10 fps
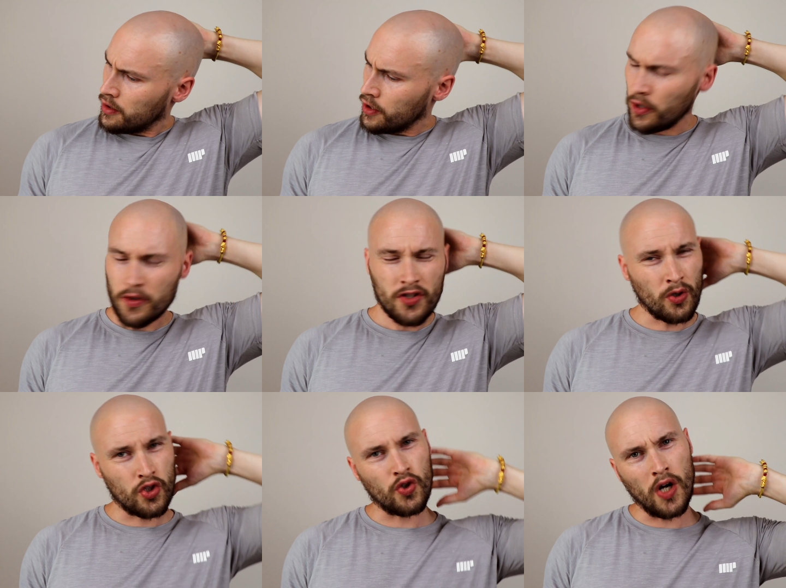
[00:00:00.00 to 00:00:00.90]
You know, it's
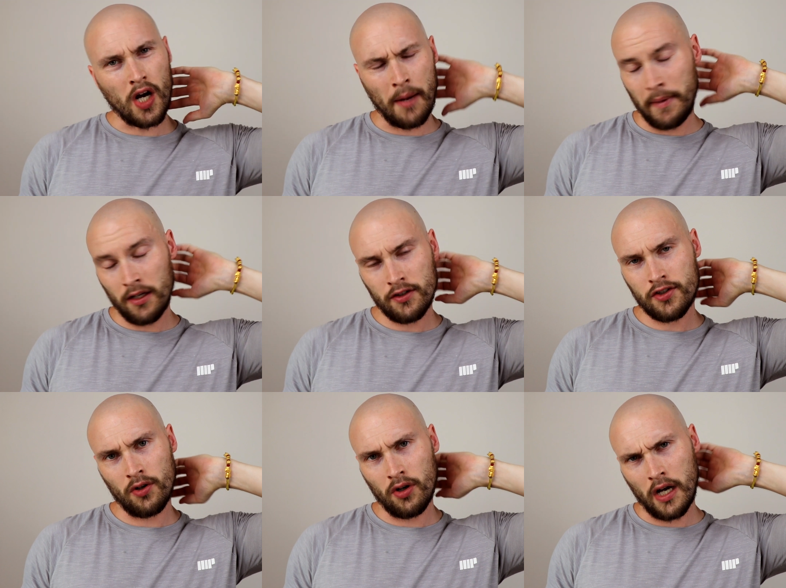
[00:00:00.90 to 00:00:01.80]
not dry. I mean,
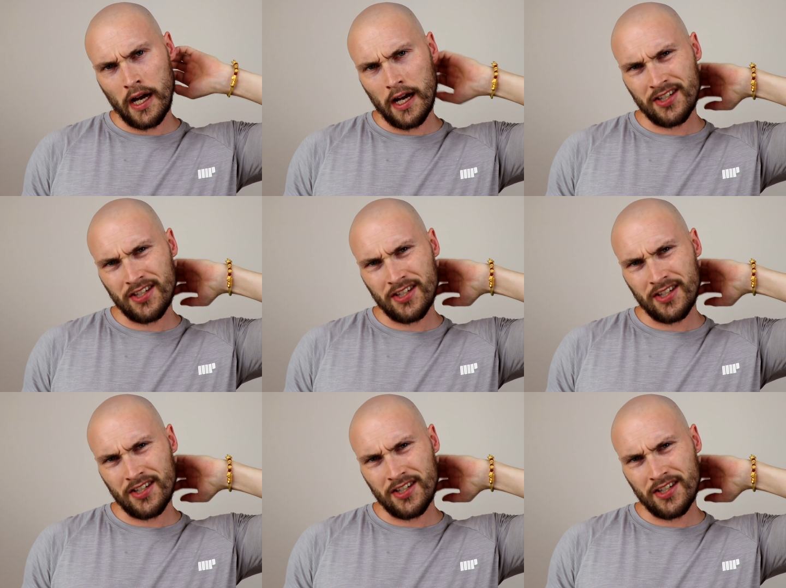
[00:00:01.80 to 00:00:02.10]
it's not